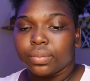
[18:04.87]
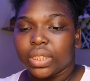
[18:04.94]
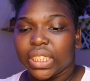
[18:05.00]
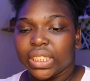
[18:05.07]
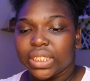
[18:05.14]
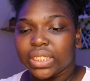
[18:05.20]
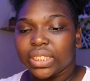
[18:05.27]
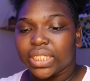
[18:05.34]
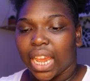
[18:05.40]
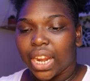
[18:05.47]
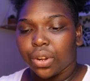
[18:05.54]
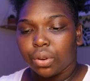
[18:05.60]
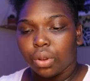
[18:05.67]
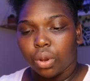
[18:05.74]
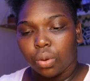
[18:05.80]
This is
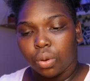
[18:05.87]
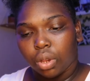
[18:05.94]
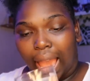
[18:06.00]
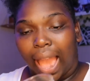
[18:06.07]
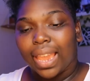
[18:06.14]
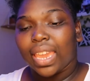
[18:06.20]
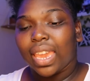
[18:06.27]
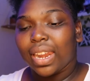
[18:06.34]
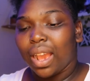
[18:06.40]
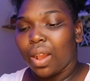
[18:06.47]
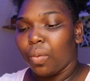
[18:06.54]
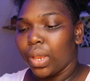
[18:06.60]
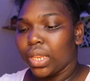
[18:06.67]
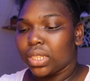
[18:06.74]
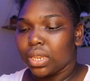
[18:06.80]
cider oak. I
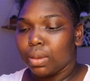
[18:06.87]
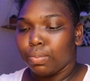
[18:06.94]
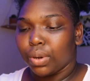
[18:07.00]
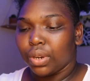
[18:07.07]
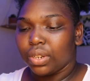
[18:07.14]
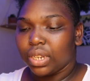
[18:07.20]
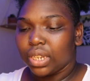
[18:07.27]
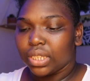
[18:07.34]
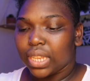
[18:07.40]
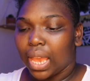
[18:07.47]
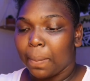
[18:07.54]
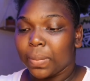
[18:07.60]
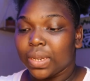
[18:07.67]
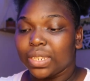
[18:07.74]
cannot wait to burn this. I